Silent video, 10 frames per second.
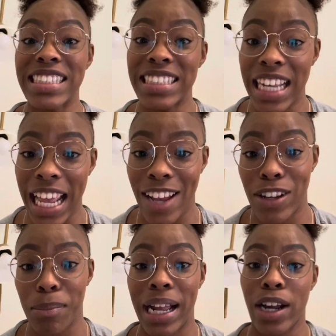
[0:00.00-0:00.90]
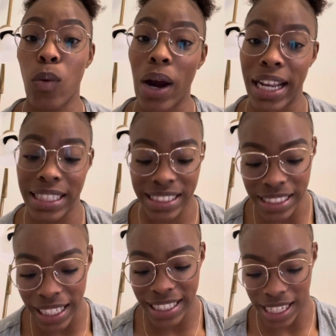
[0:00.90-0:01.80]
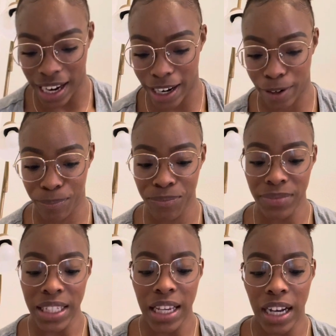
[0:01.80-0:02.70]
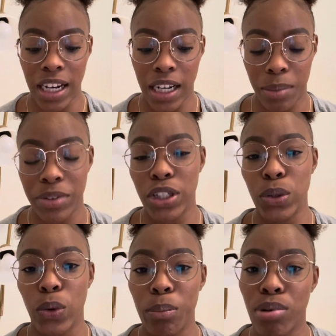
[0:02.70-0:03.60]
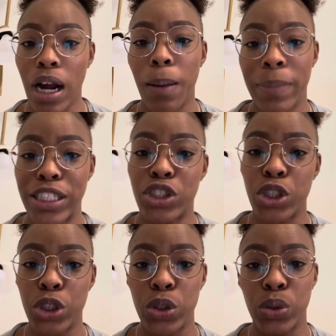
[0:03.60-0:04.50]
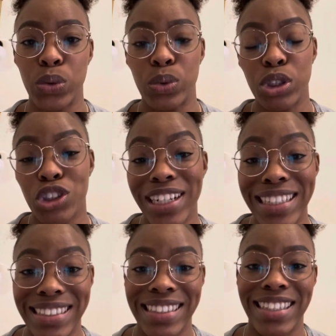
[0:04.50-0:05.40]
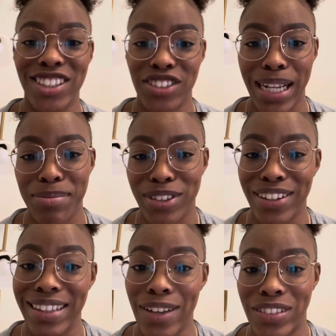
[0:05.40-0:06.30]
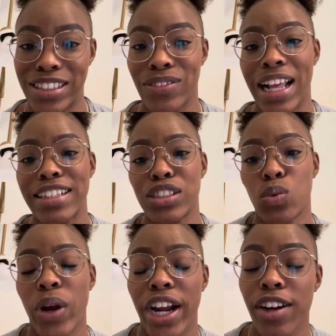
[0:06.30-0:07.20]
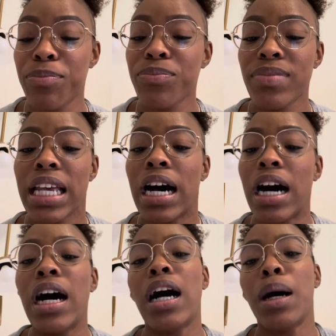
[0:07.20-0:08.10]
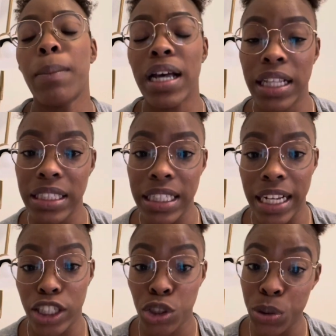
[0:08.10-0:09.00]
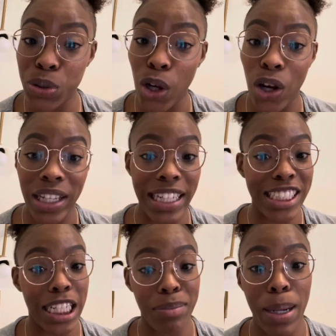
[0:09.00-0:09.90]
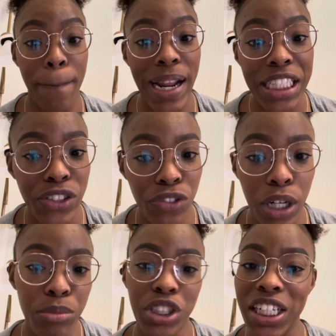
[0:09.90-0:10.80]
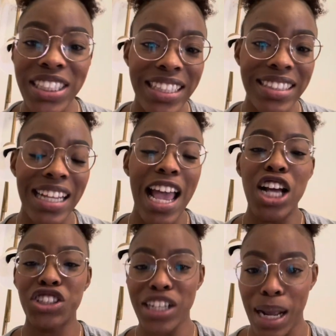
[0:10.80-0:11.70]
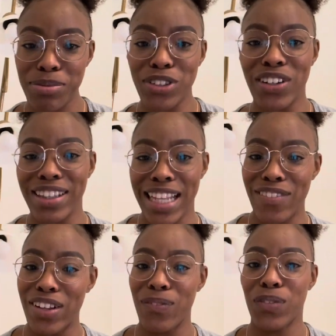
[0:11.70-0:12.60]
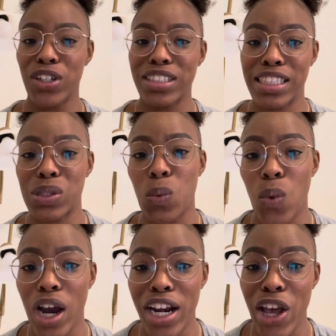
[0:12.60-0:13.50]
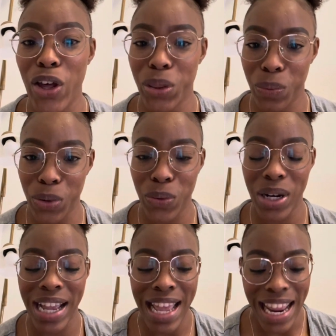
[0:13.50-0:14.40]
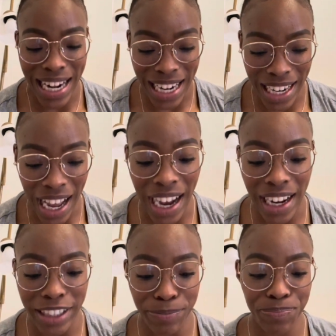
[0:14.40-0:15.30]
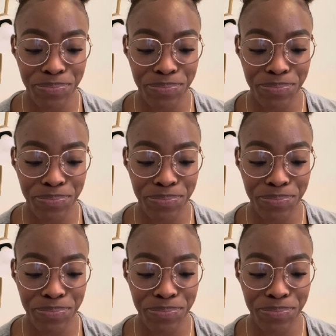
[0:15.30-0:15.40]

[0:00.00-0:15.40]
having my quiet study time, um, the Lord brought me to Genesis chapter 11. So that is where um, today's truth talk is going to be based from Genesis chapter 11 verses 1 through 9